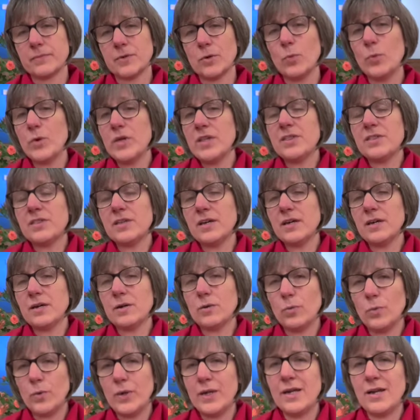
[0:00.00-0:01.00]
We
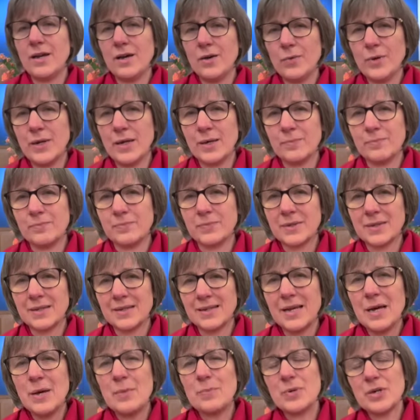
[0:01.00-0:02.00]
think we know him
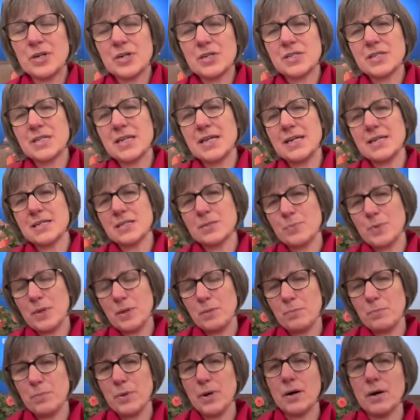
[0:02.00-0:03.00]
because he has
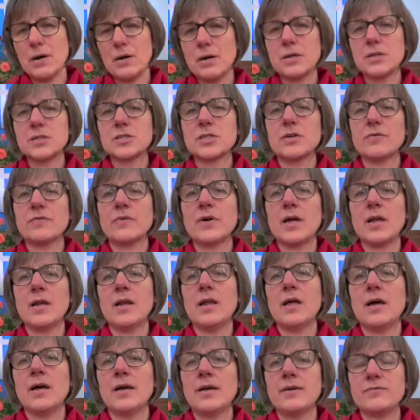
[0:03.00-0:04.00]
been part of our
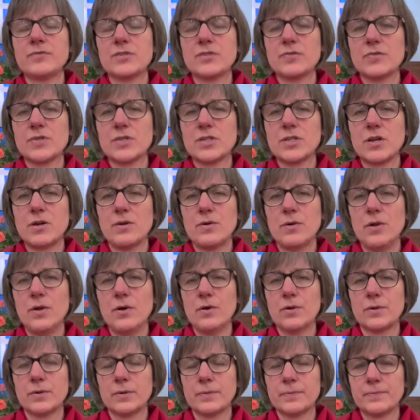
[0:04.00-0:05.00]
lives for so
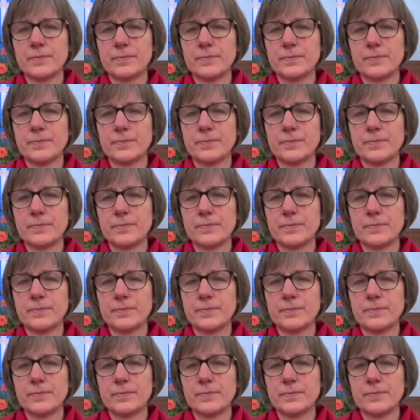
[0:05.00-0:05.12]
long.